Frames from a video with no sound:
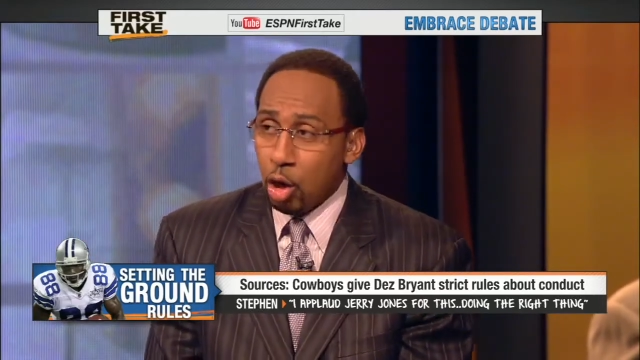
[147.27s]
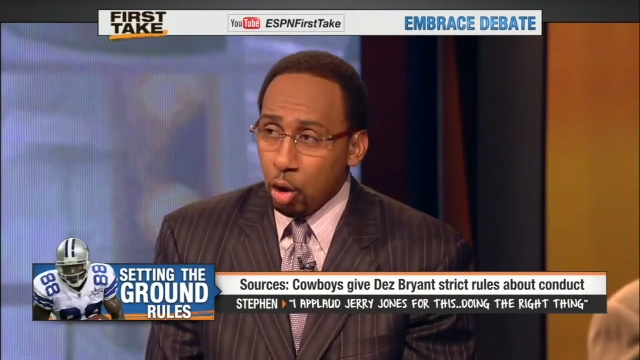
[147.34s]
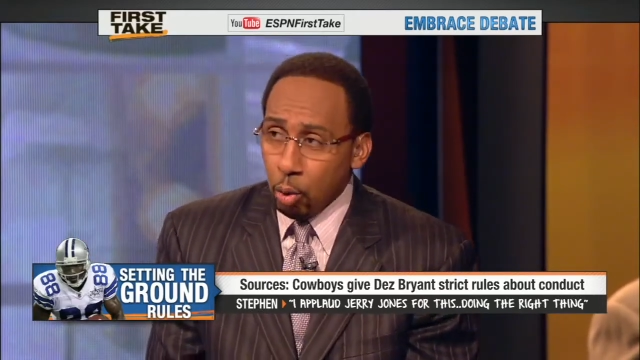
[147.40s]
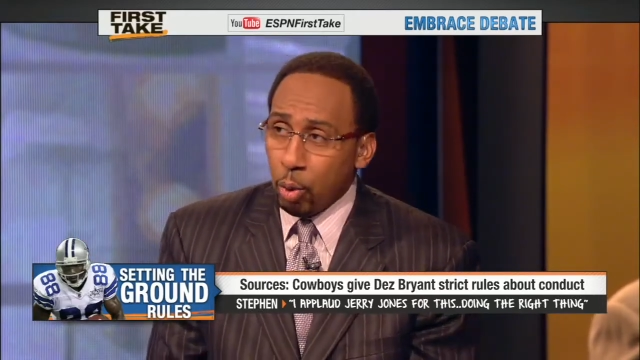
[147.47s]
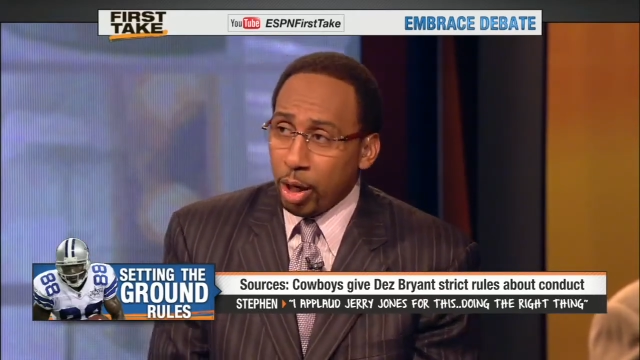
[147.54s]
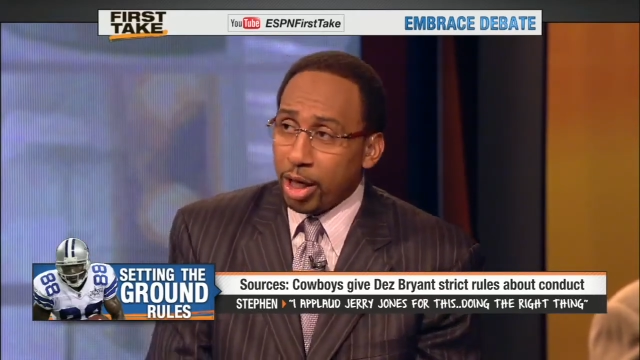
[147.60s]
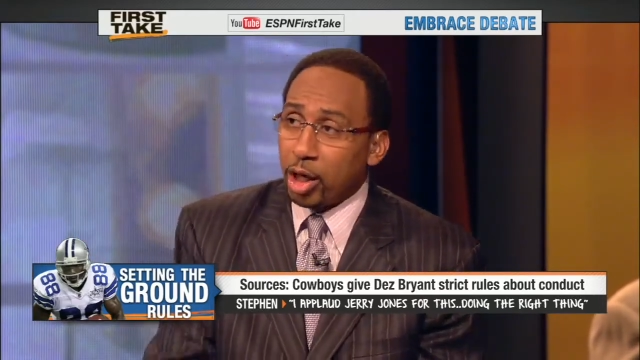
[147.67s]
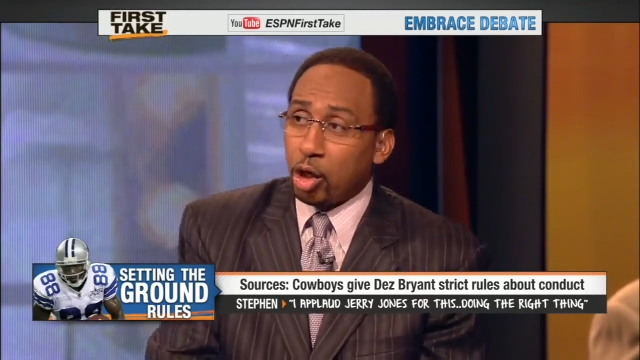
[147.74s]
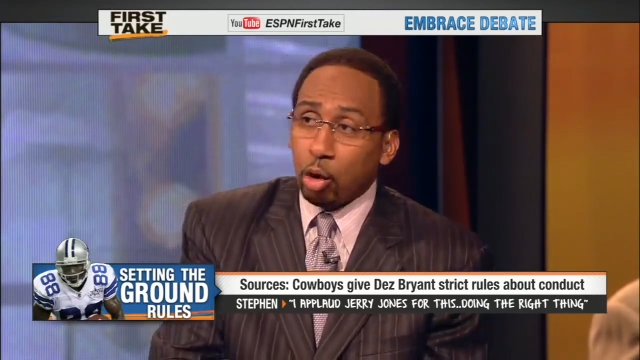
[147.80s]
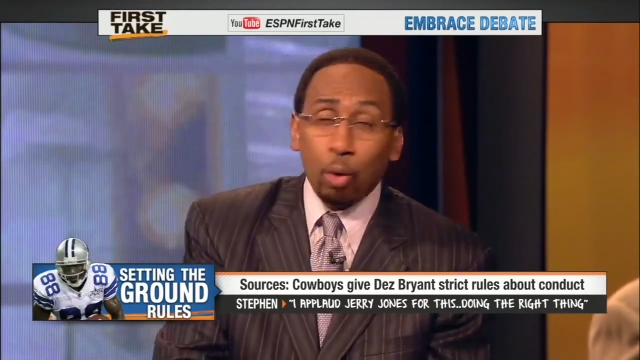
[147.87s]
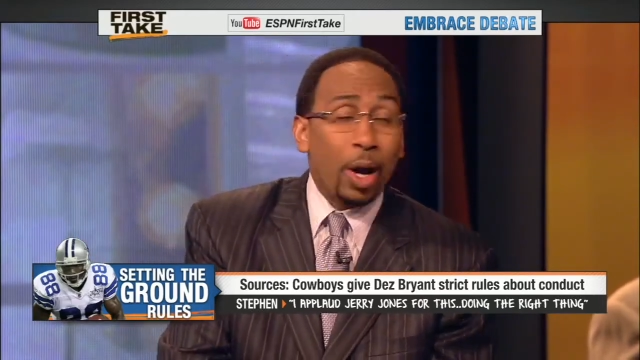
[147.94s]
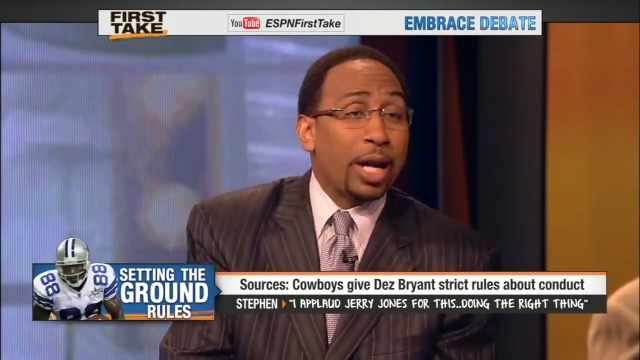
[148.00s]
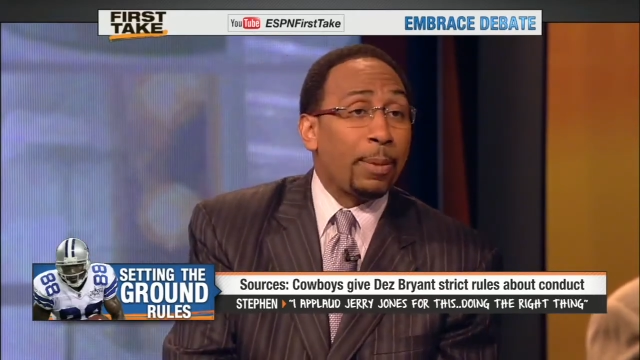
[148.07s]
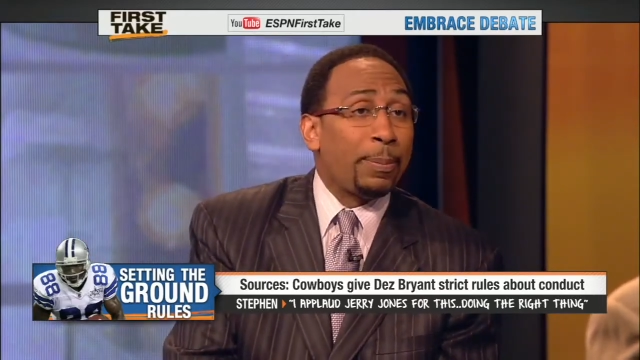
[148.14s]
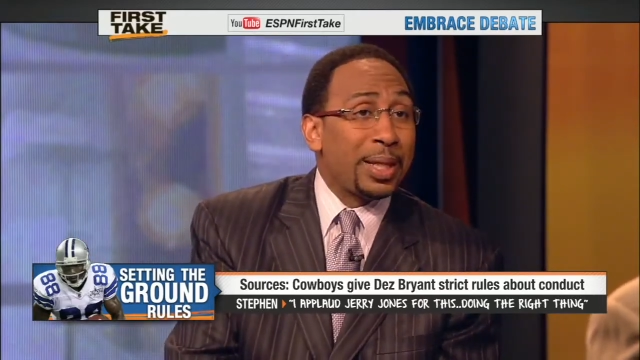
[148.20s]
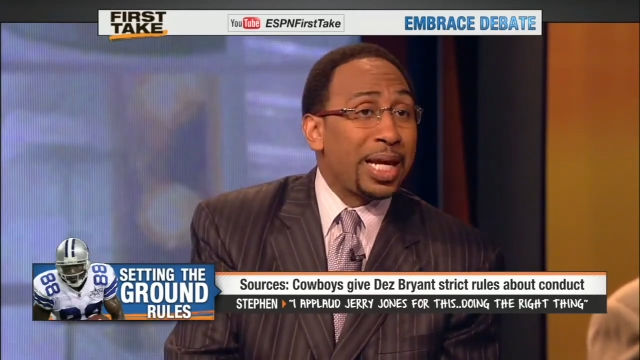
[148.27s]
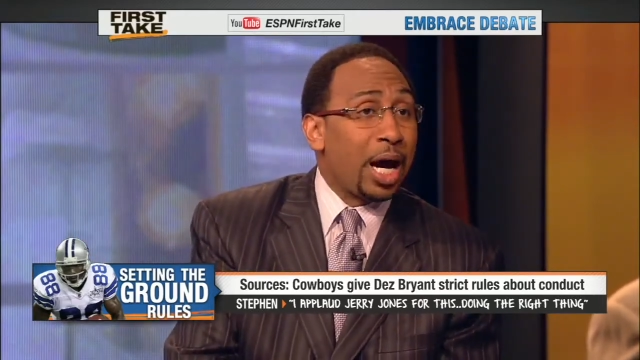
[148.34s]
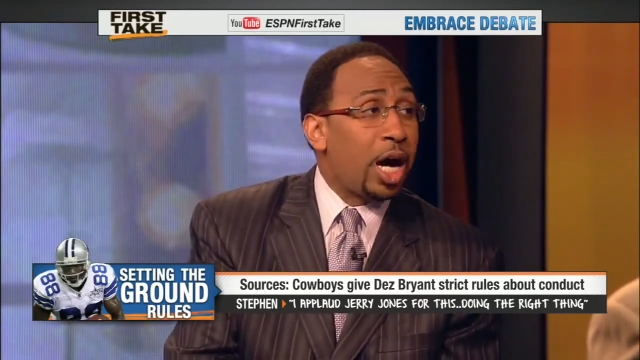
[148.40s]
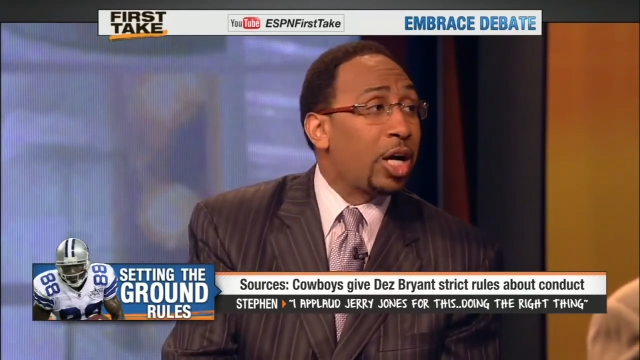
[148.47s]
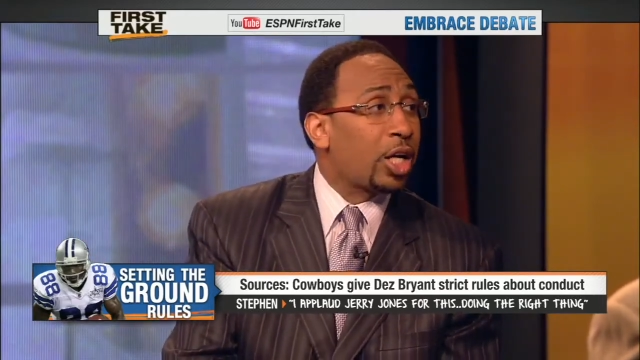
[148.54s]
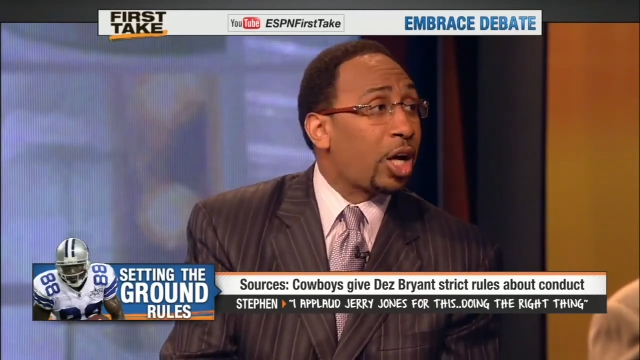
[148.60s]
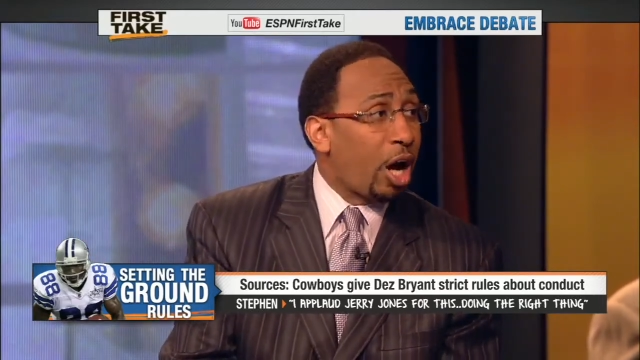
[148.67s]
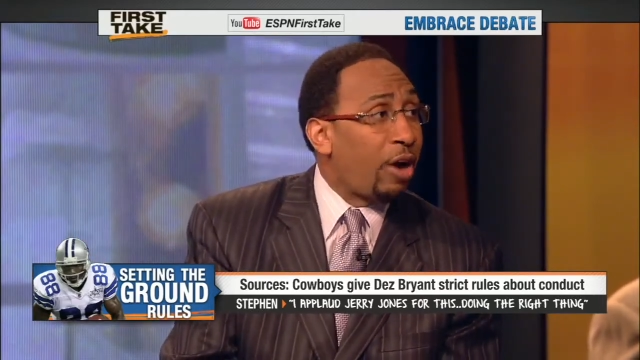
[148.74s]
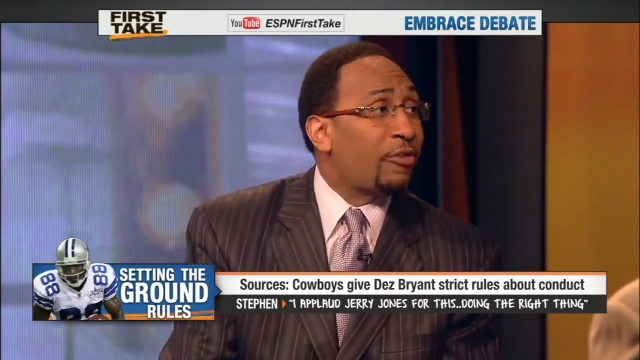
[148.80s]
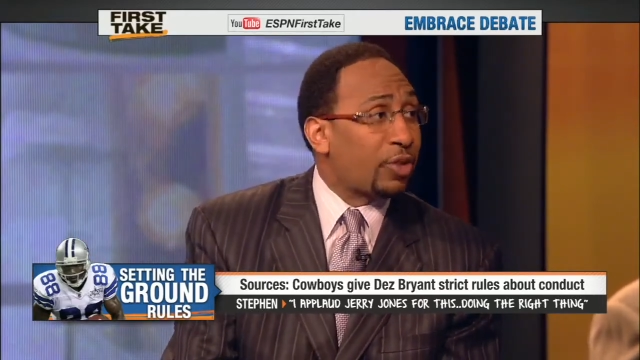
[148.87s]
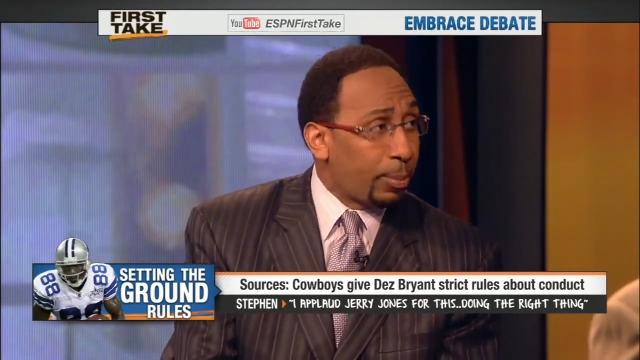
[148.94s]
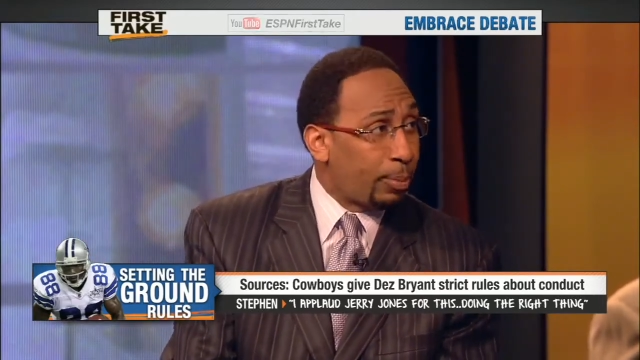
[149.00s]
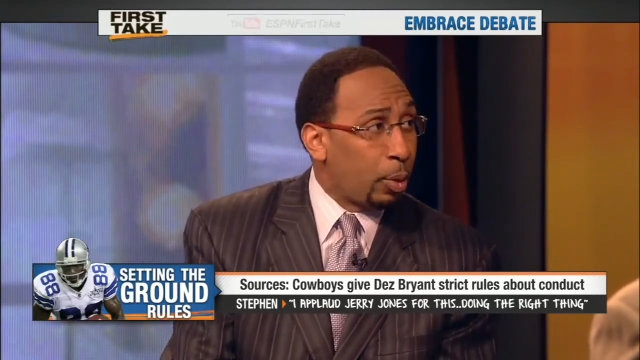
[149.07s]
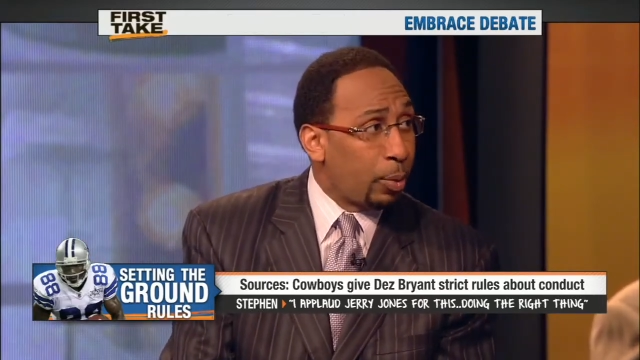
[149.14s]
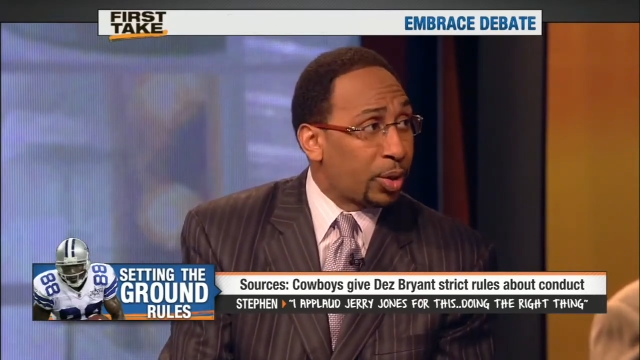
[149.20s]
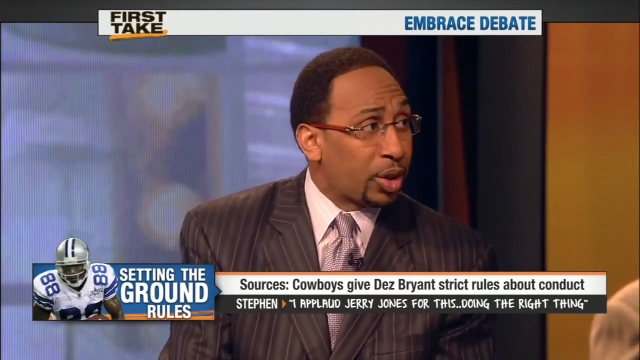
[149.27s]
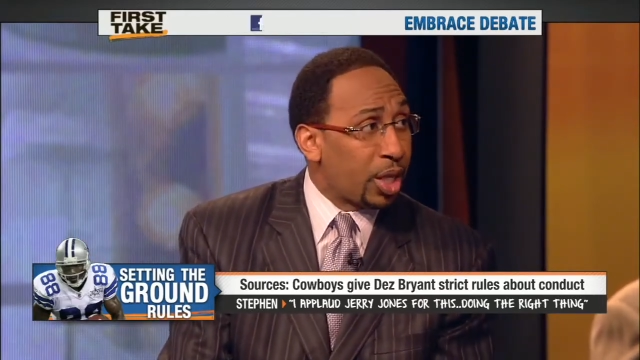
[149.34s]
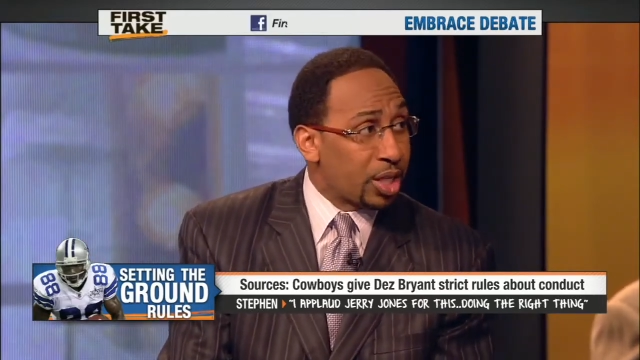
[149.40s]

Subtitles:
who were incredibly uncomfortable with